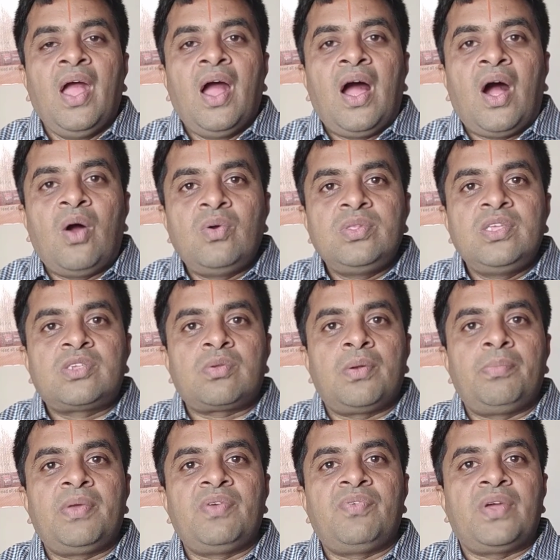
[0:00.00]
how this
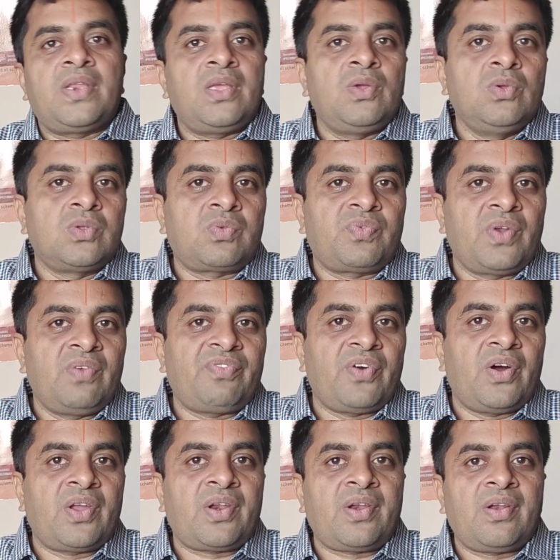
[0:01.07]
will be very useful
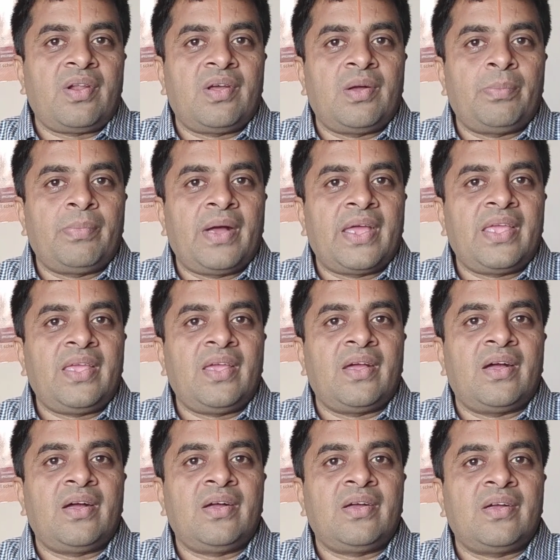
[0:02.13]
for my
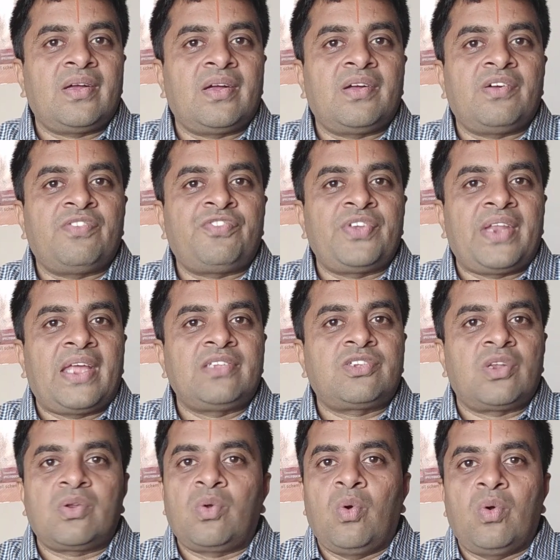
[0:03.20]

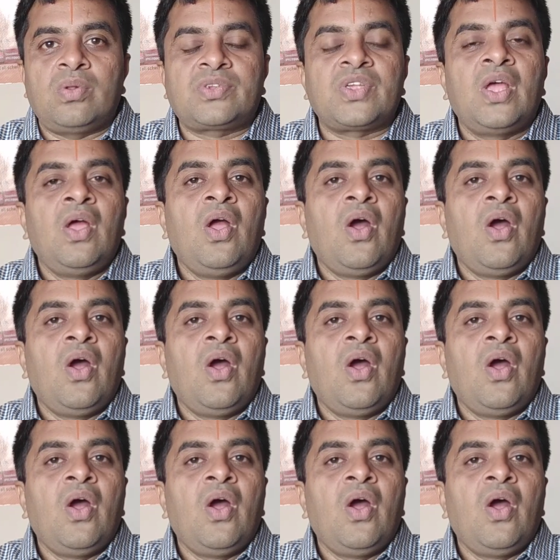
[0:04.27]
financial goals.